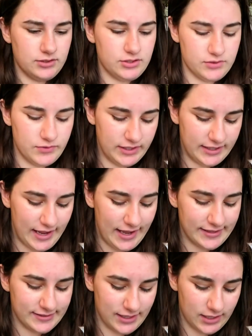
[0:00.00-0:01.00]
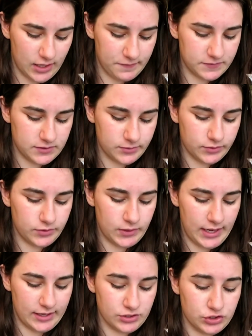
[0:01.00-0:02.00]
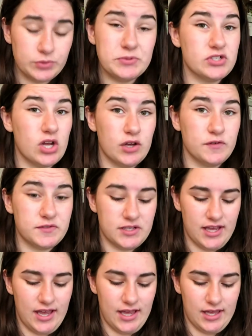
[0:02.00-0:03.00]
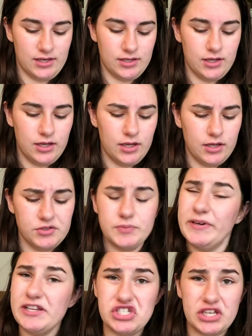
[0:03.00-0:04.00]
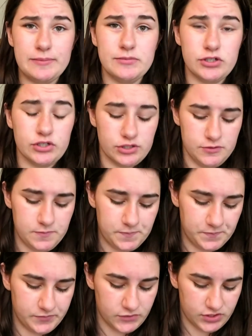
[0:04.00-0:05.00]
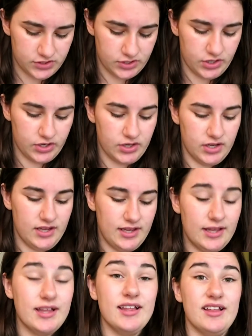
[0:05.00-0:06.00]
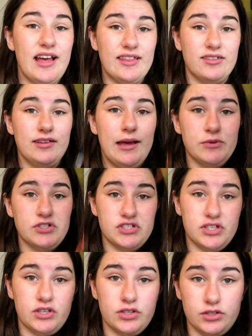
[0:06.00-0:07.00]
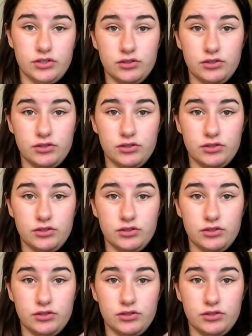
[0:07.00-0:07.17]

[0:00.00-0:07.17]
just really nice and comfortable and super soft, and it was pretty cheap too, so I thought that was just a cute